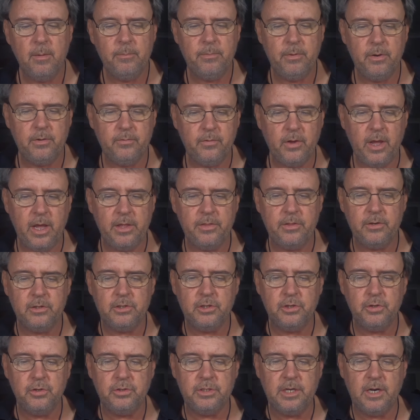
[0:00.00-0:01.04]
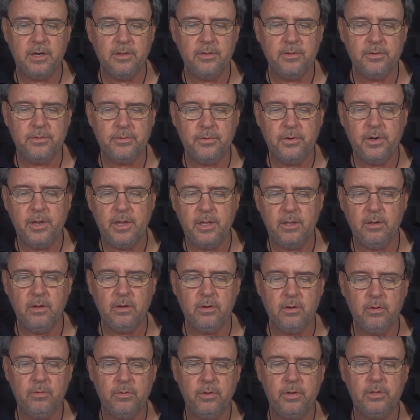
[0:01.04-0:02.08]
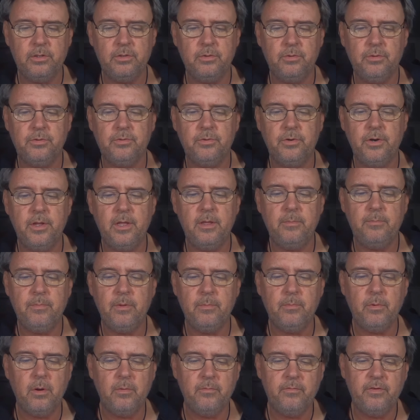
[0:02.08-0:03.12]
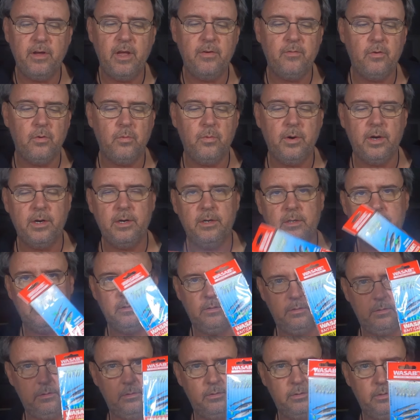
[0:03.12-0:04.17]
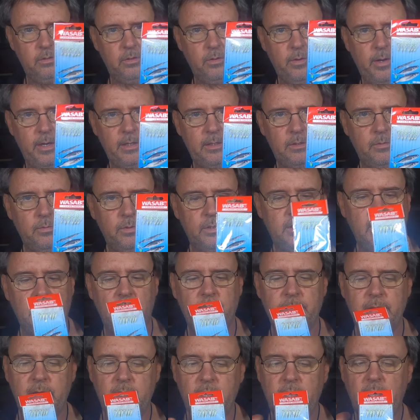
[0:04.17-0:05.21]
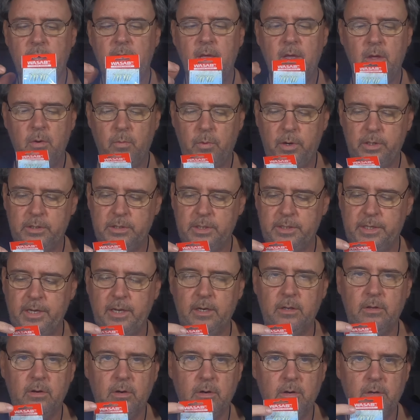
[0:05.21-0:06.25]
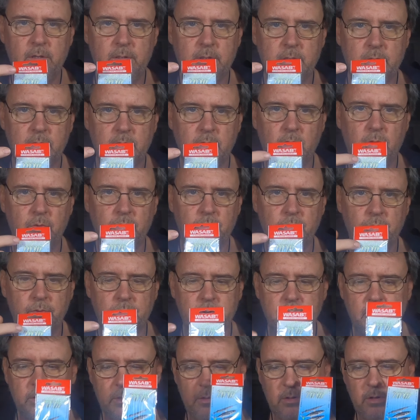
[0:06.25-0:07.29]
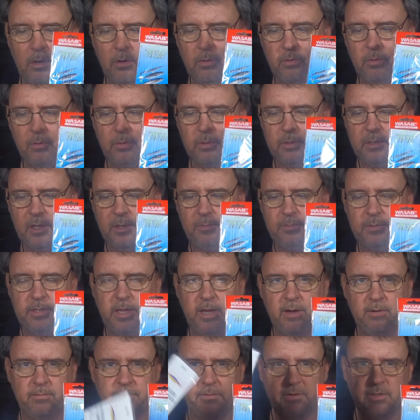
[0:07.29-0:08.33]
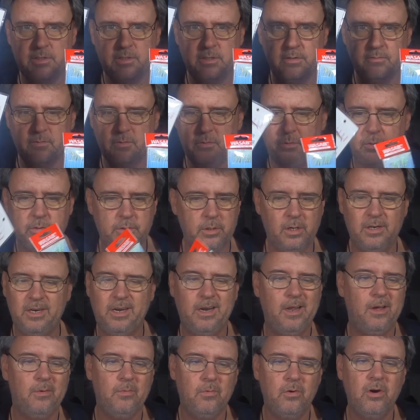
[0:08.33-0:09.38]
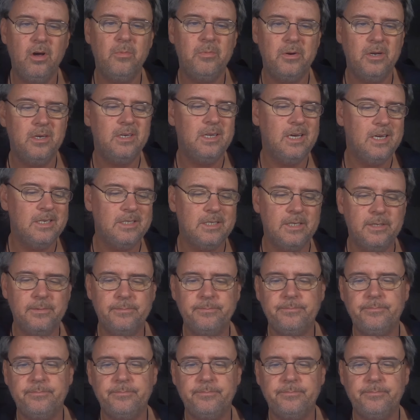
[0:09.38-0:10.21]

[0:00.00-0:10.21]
But if I had to choose out of the 3, like I'll use all 3, but my favourite one is always Wasabi. Once again, guys, gold hooks. Gold hook seems to outfish silver hooks. I don't know why, but it does.